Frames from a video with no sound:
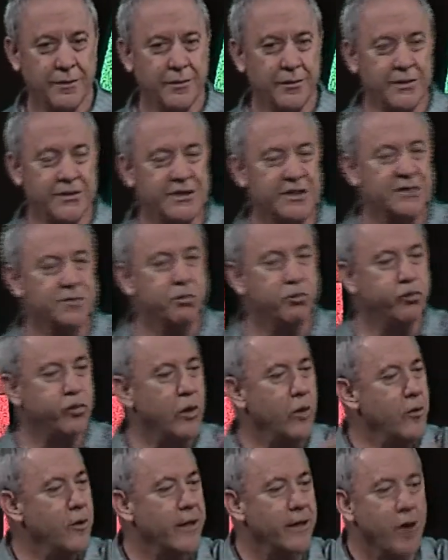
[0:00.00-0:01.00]
who's just
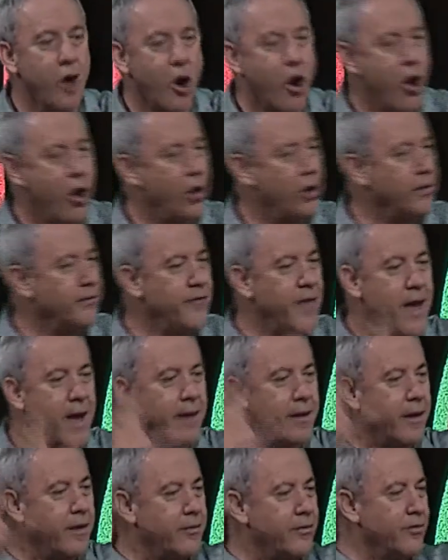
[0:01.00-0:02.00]
blowing all of
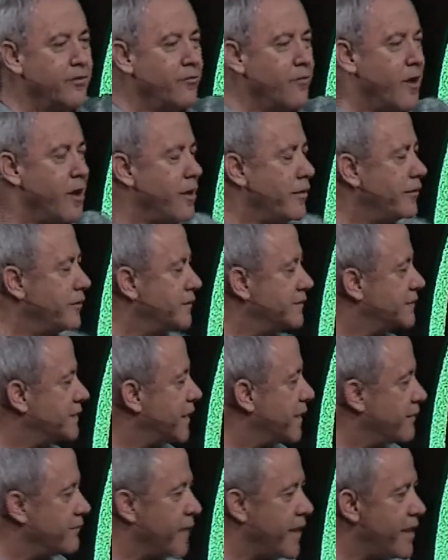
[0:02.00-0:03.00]
that out of the water and
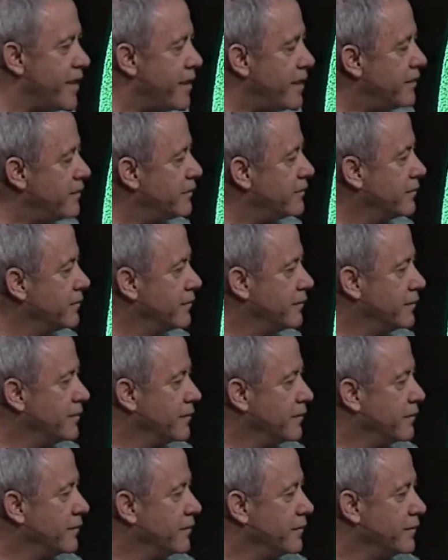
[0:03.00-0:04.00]
saying, Man,
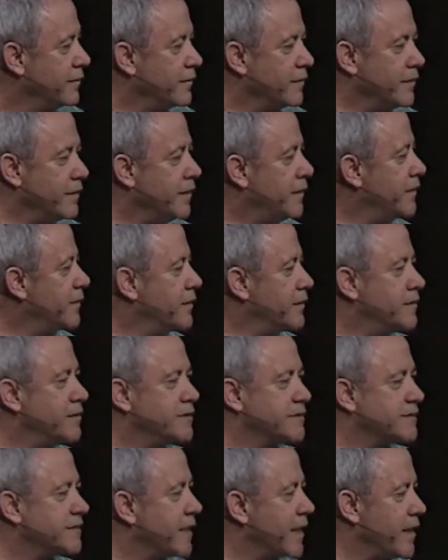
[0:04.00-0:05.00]
you need to
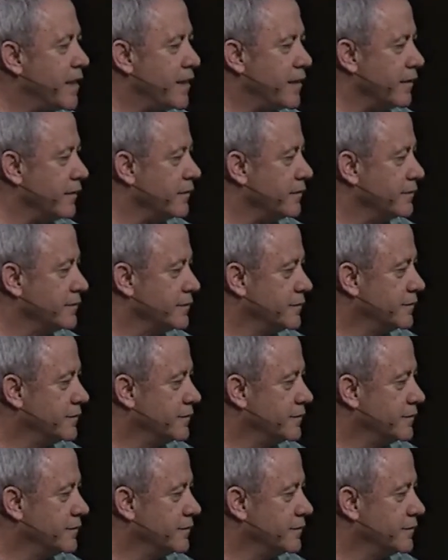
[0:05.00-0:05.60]
understand,